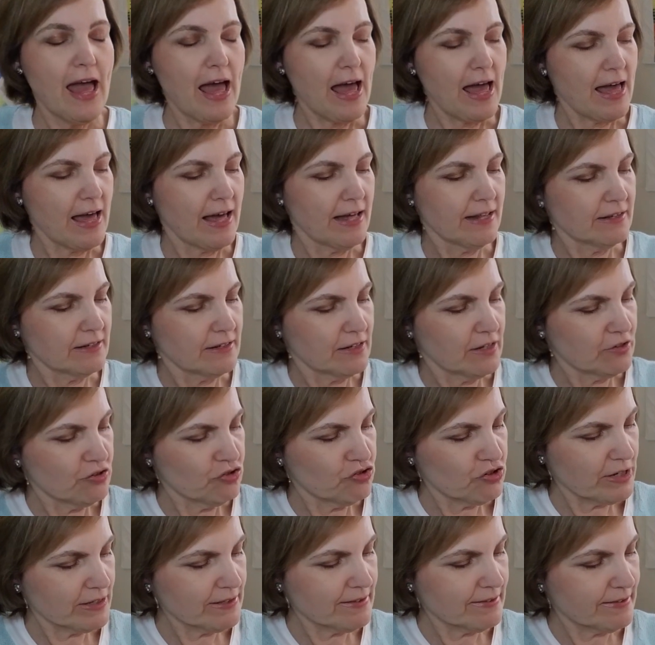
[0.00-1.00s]
and
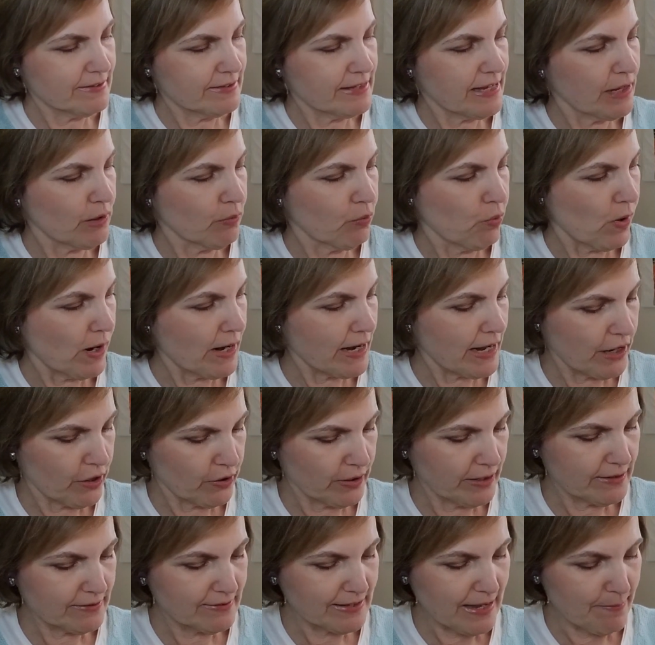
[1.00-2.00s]
just see what
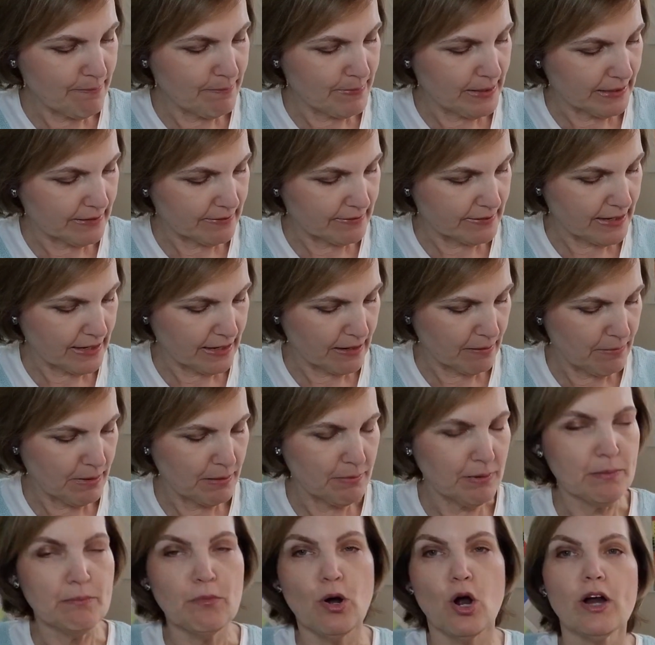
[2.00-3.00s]
areas I'm missing and
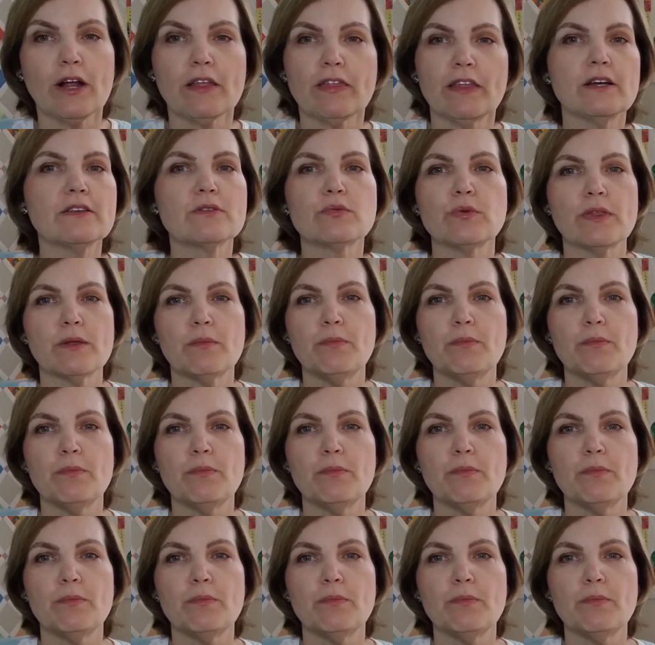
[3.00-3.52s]
maybe mark those with